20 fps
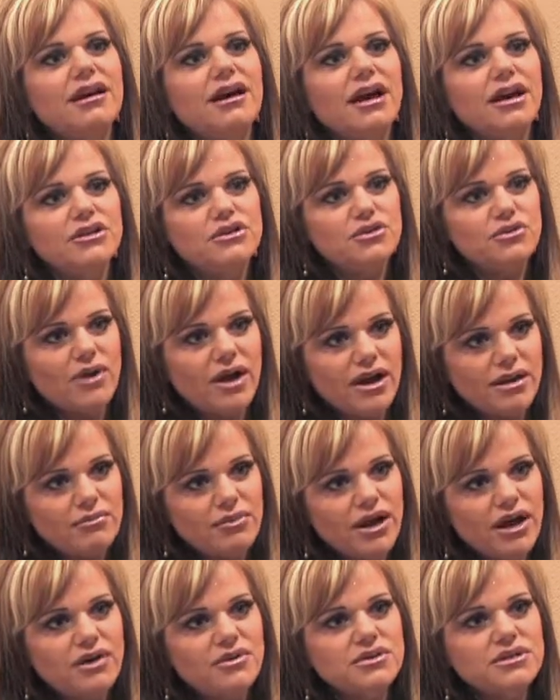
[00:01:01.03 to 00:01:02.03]
I do
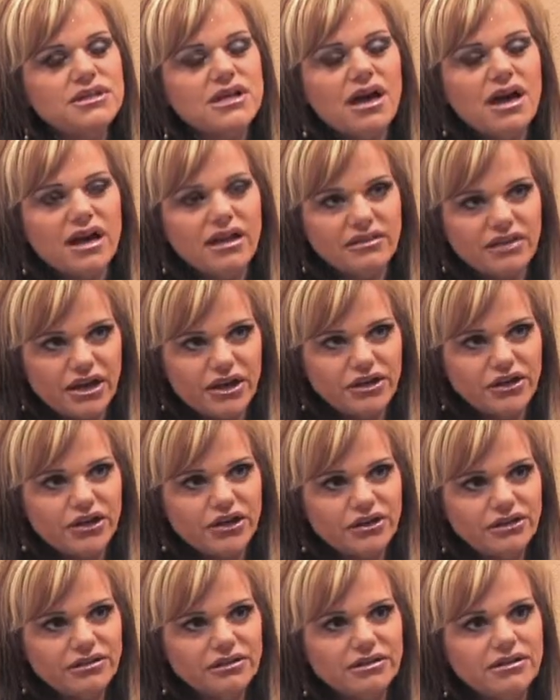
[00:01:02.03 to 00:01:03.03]
eyebrows,
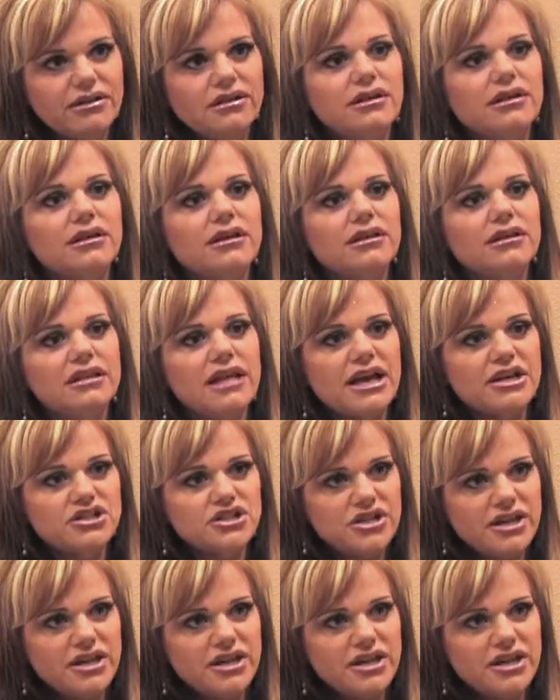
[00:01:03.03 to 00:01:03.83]
eyeliner, lash